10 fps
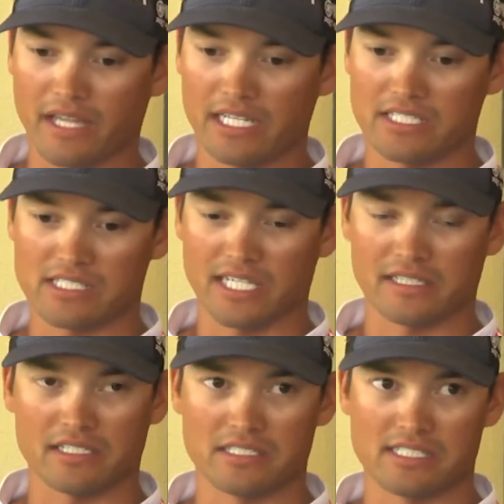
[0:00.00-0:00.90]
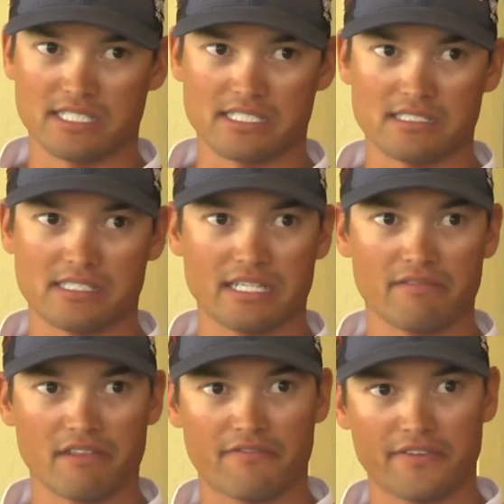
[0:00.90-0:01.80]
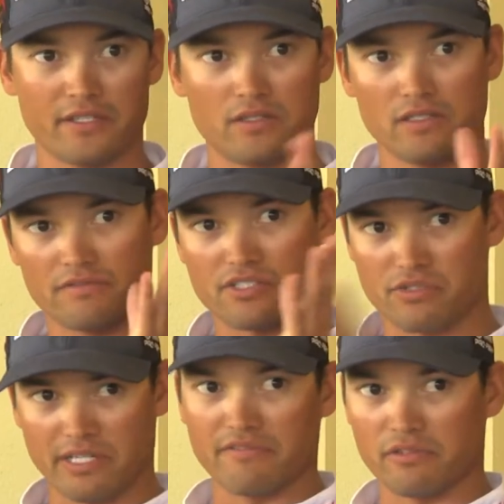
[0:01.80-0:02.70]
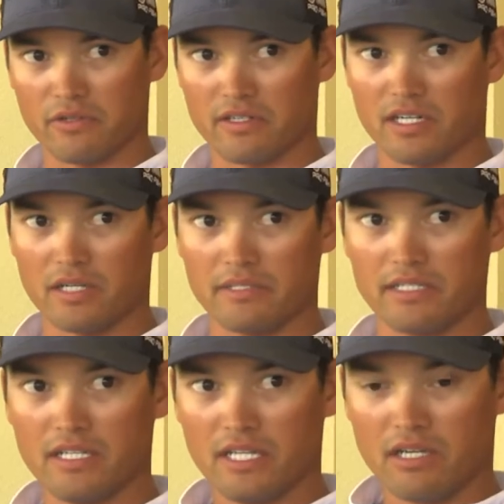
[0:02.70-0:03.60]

I just like the consistency of the feel of straight fluorocarbon.